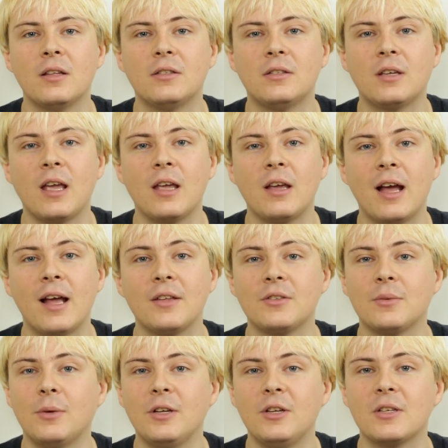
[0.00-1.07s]
To get your hands
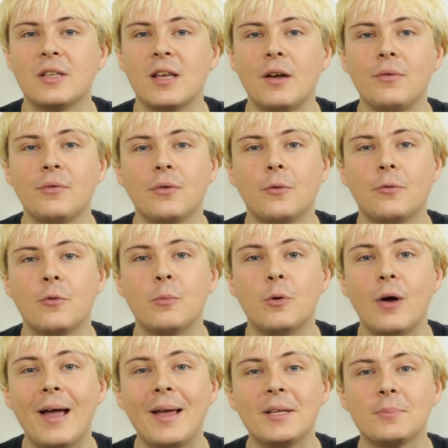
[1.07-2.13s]
on one yourself or for
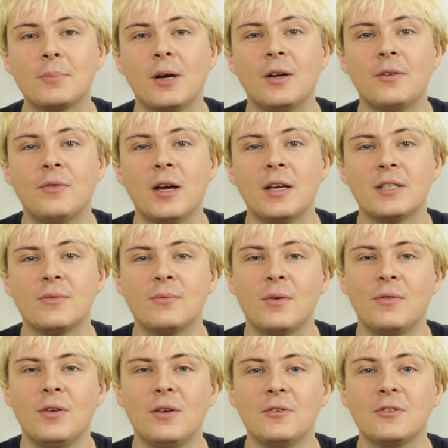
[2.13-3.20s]
more expert advice and
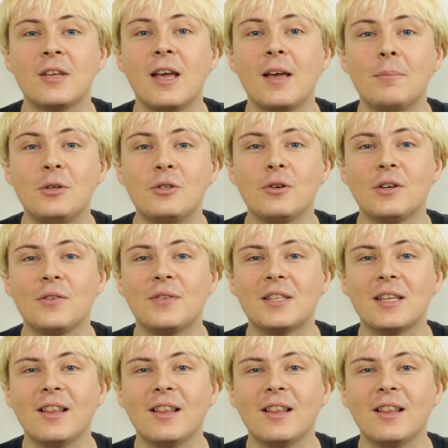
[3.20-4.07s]
reviews, be sure to visit